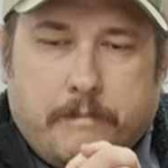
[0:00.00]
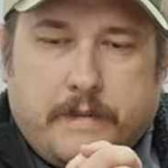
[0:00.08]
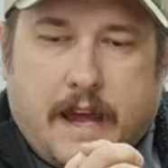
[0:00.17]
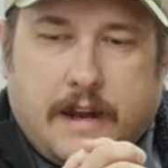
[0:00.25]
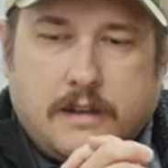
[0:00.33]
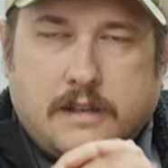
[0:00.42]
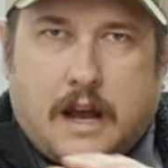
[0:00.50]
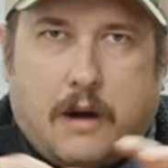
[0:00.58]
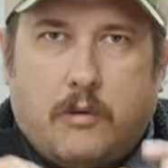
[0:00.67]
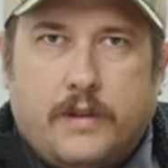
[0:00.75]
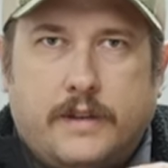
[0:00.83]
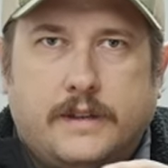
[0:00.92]
that is
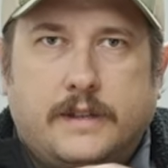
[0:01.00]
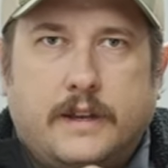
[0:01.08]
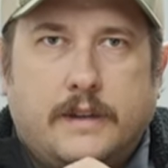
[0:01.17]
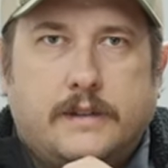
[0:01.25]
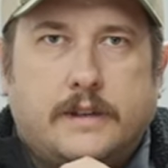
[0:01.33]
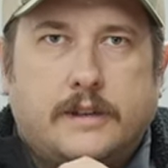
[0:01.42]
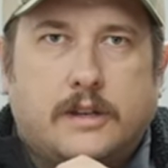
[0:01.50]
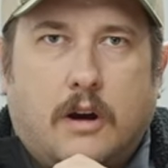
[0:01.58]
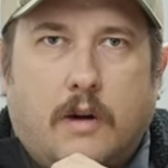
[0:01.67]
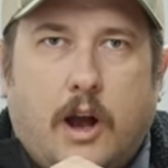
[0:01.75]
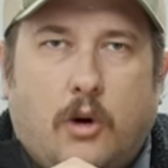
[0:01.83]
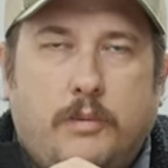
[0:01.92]
not what this is.
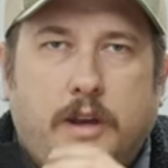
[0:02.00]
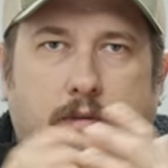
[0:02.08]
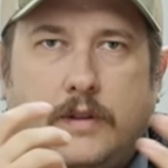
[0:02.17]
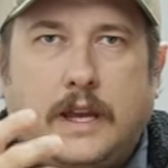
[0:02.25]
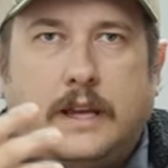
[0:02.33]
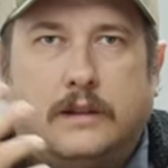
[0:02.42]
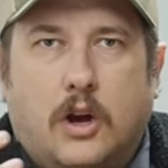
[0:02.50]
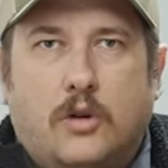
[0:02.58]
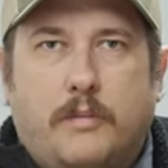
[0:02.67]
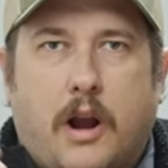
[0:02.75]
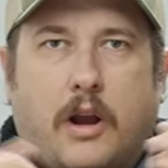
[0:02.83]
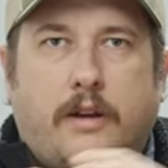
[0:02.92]
So LBV
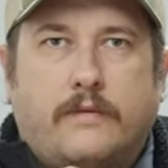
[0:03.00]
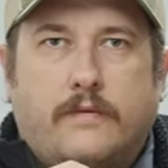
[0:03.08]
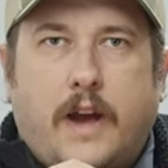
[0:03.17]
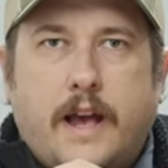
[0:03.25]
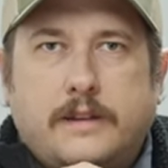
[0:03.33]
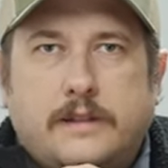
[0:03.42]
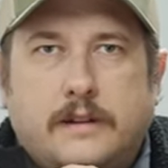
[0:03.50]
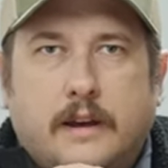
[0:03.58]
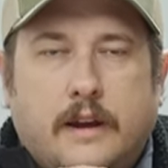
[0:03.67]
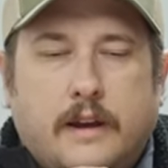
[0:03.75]
load-bearing vest